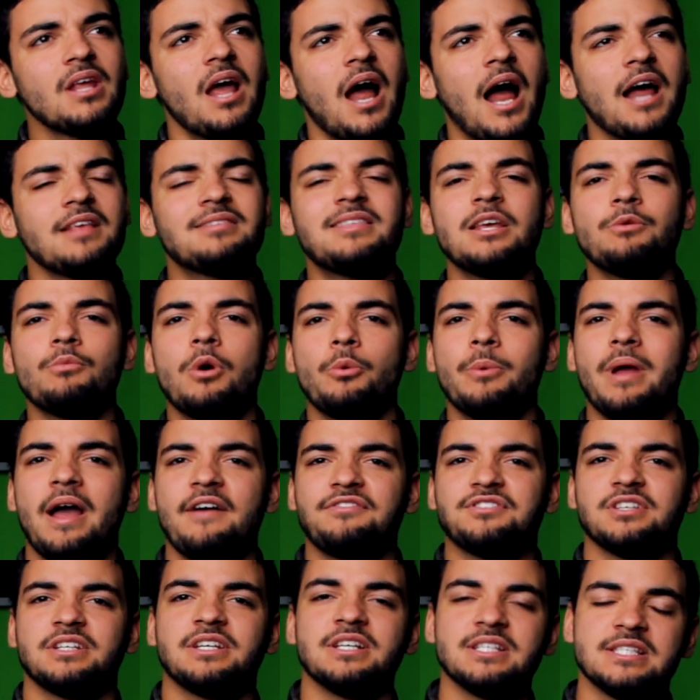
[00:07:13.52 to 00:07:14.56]
I think what we have
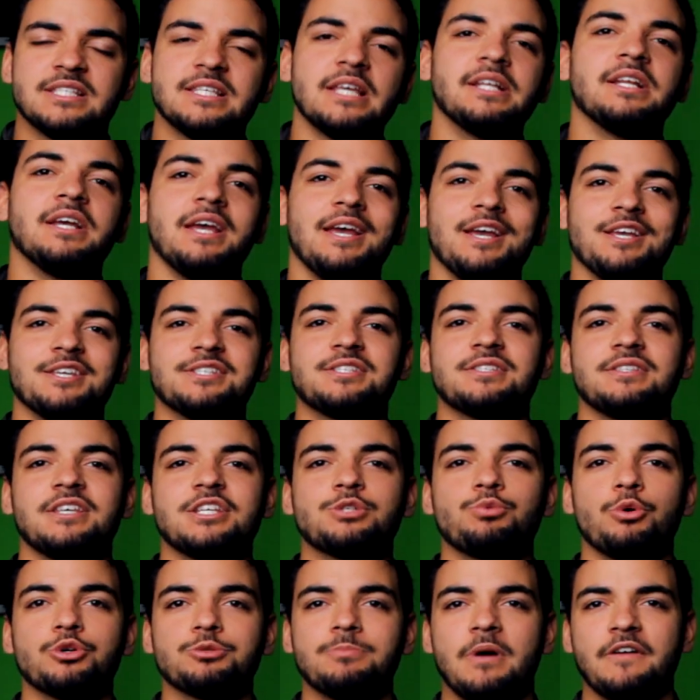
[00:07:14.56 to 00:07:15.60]
to consider is this
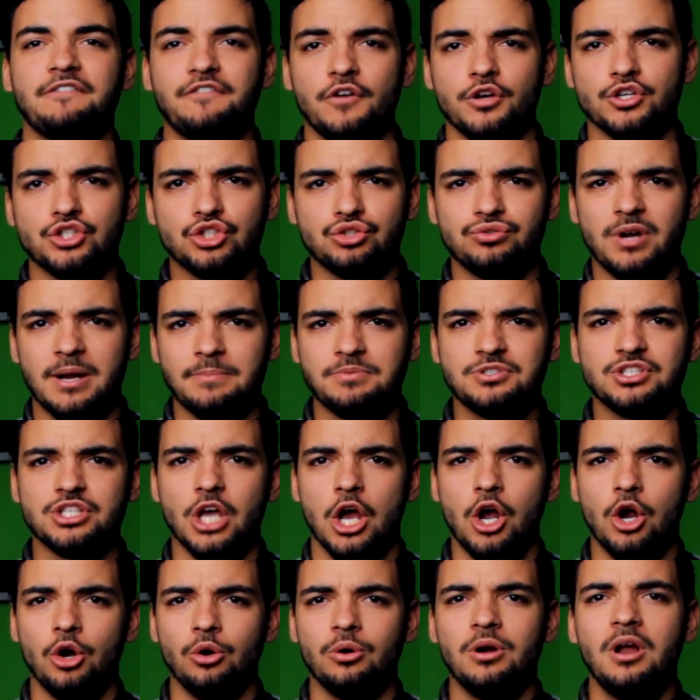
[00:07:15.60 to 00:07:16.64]
was my first trip,
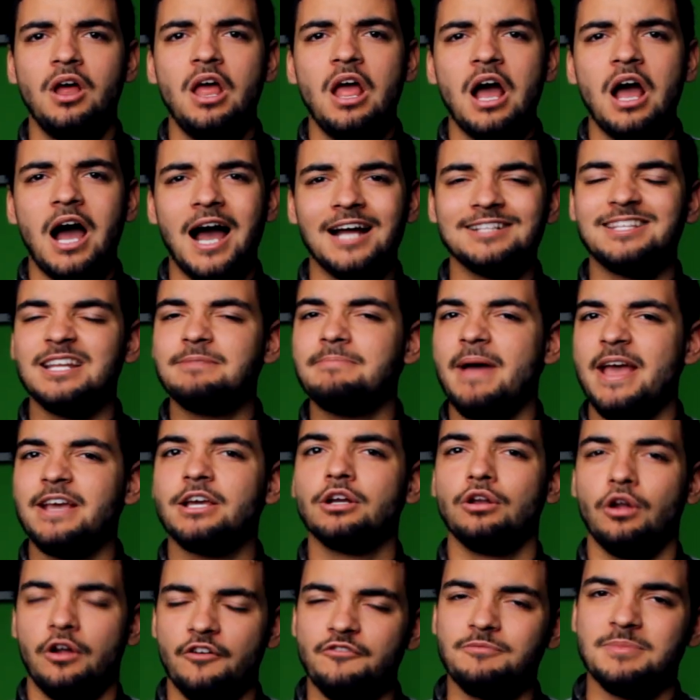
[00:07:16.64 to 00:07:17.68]
so I did make a
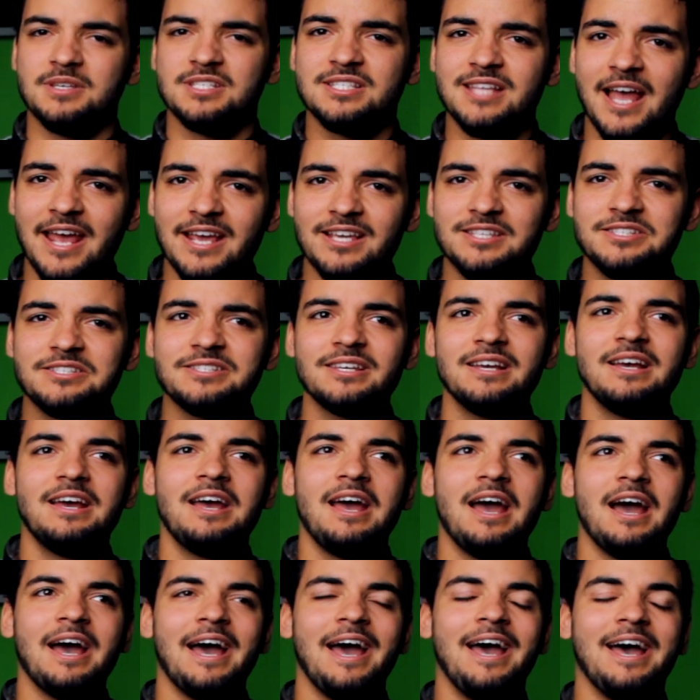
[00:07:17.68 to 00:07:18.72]
lot of mistakes,
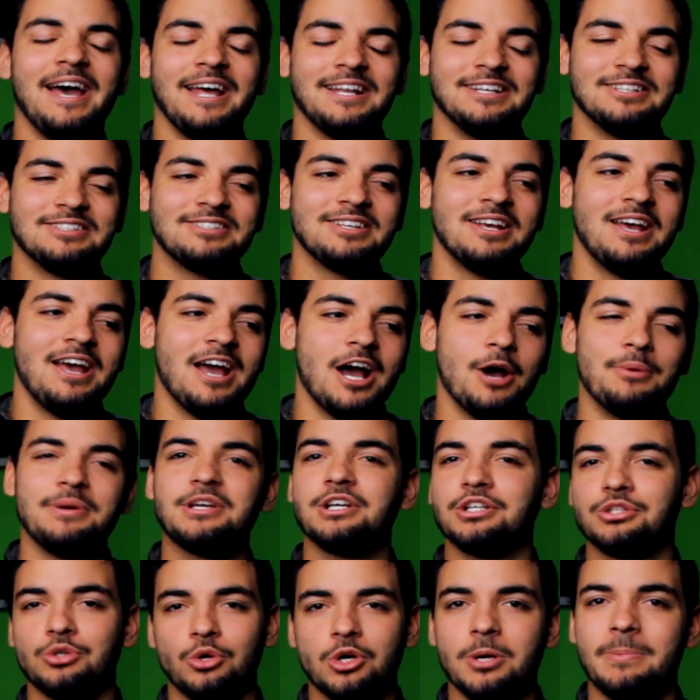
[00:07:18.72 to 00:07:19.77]
and we can
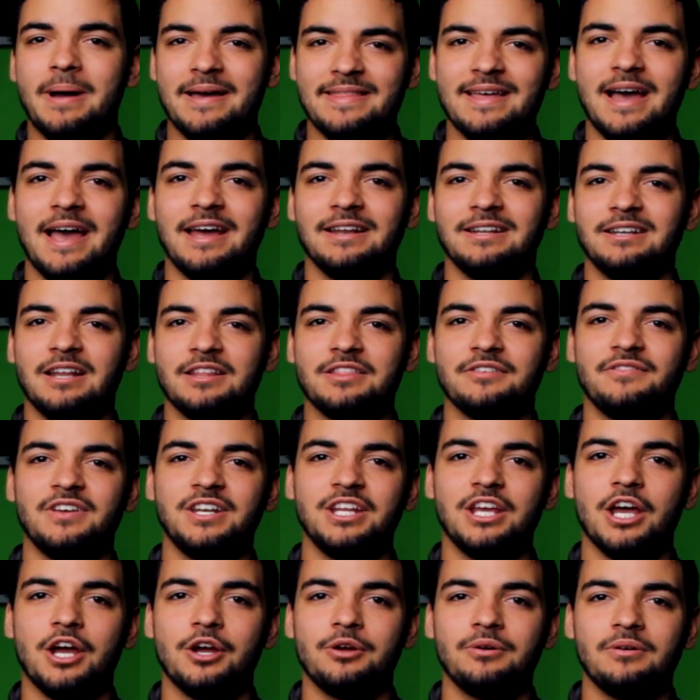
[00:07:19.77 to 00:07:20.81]
talk about that in another
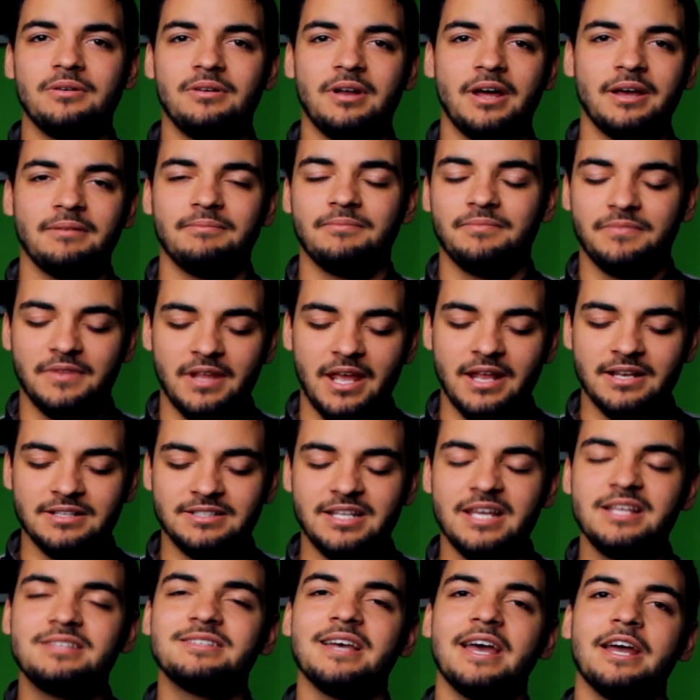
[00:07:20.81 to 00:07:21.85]
video, like in
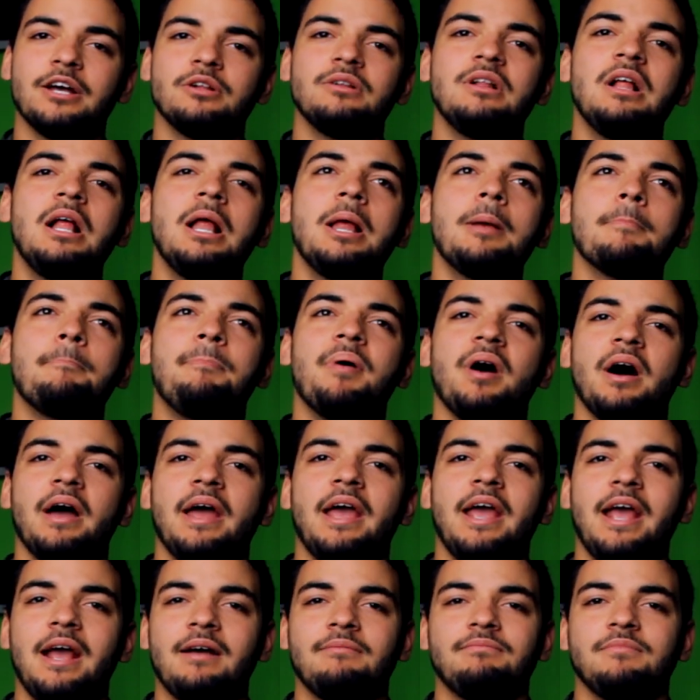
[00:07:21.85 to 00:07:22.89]
detail. But
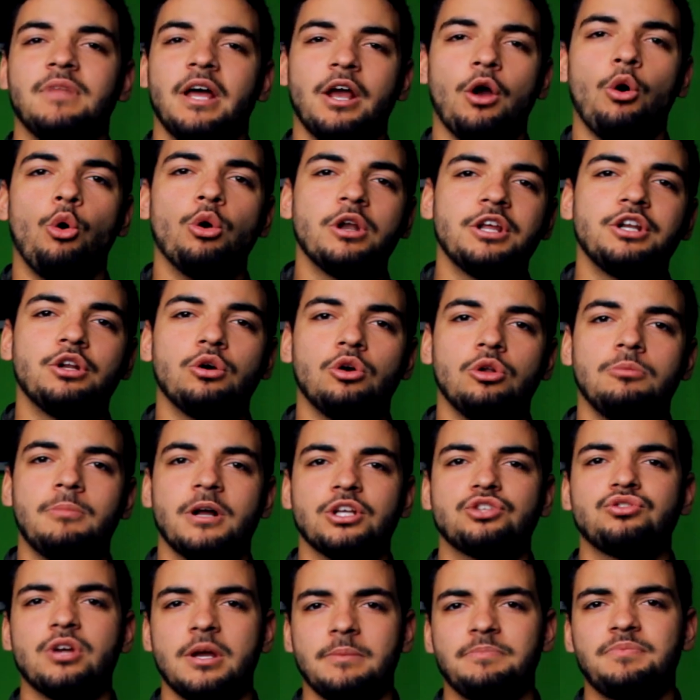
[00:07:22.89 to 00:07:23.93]
like all in all, my
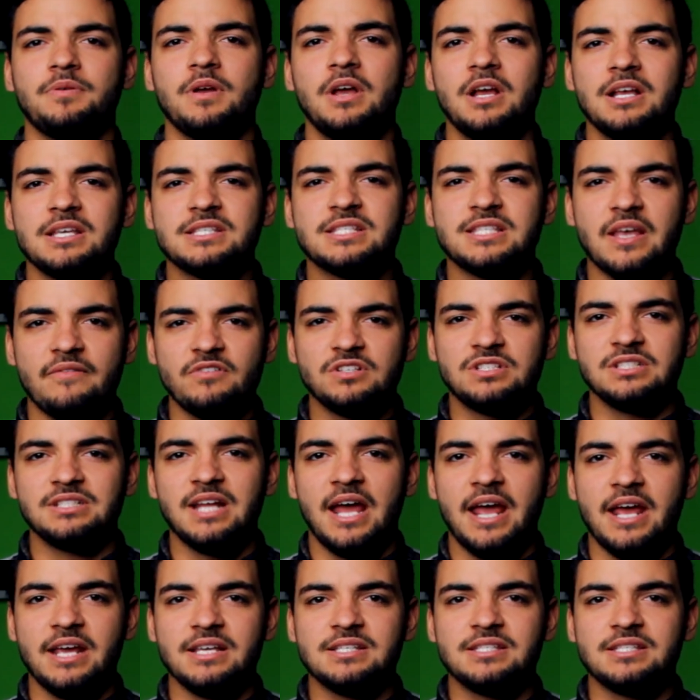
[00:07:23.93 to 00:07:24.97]
trip, 70
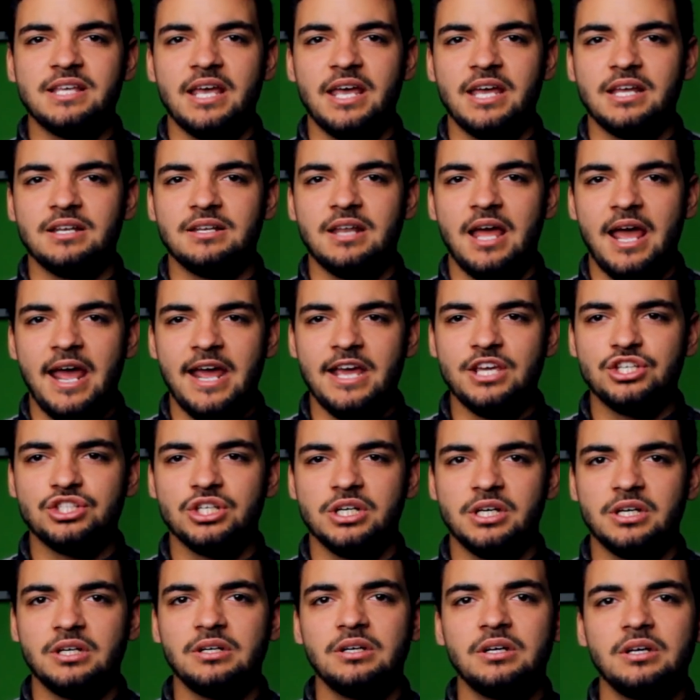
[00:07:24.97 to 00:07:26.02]
days in
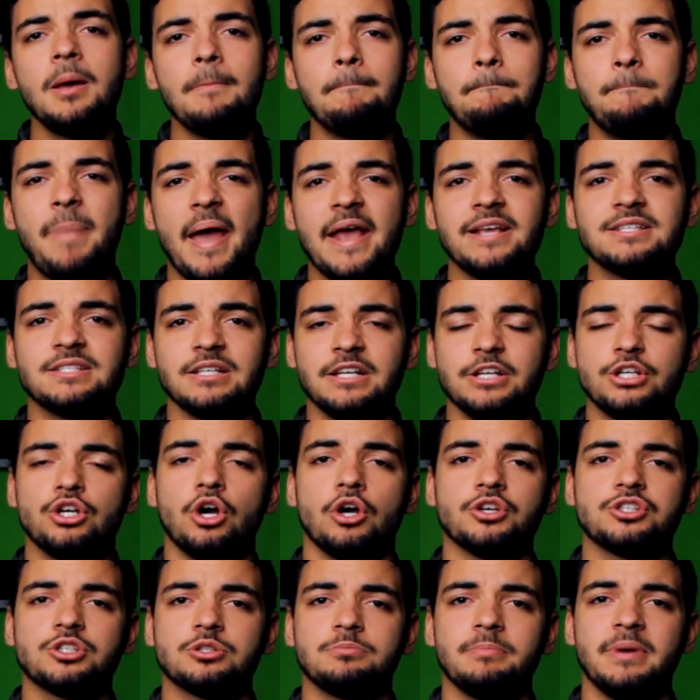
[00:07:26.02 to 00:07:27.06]
Asia, basically
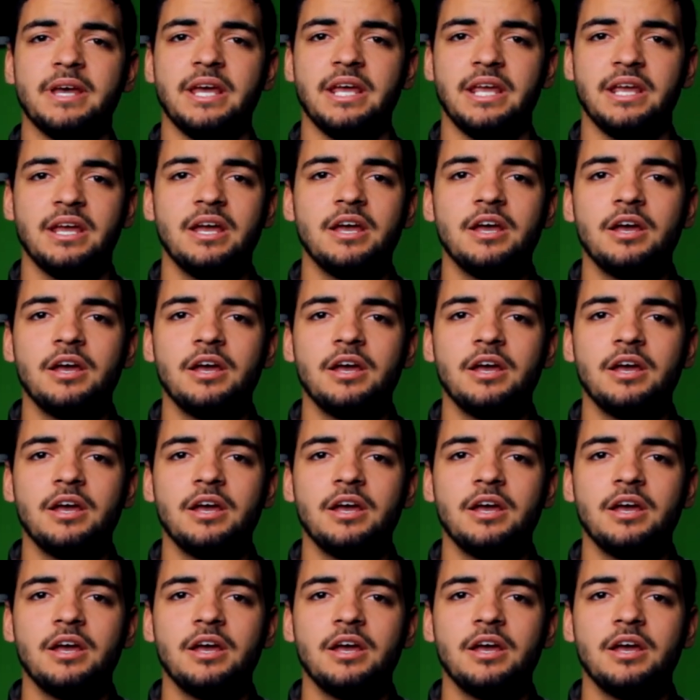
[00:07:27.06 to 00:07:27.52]
cost me